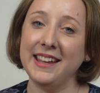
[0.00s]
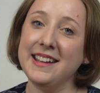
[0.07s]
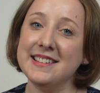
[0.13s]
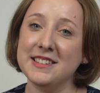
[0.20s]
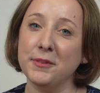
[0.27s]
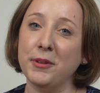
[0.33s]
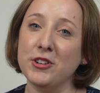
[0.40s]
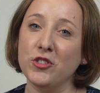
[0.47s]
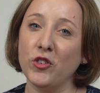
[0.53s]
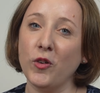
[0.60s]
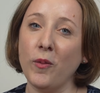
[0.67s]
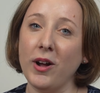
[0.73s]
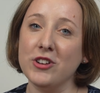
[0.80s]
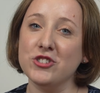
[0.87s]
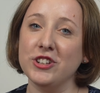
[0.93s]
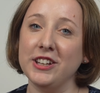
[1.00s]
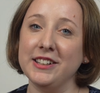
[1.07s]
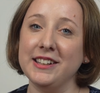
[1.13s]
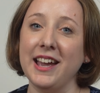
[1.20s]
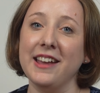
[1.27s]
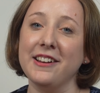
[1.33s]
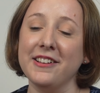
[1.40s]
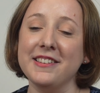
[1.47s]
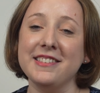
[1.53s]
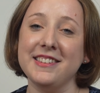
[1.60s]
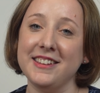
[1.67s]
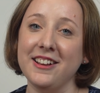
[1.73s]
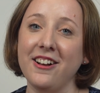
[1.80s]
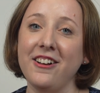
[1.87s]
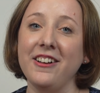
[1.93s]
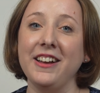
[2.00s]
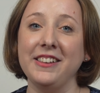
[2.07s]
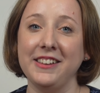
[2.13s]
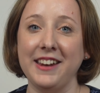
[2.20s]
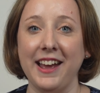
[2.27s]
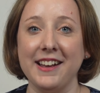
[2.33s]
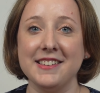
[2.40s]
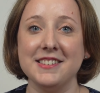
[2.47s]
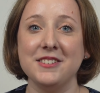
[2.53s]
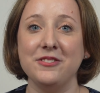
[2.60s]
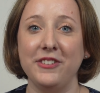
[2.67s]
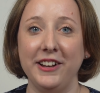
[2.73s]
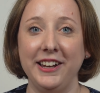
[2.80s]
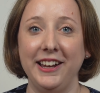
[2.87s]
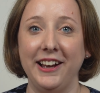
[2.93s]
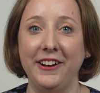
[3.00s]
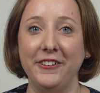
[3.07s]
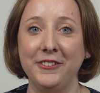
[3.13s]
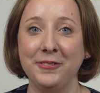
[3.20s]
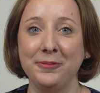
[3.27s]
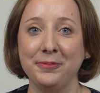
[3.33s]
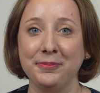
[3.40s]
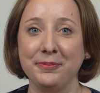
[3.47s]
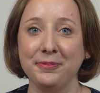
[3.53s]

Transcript: Thanks so much for watching, and I'll see y'all in the next video.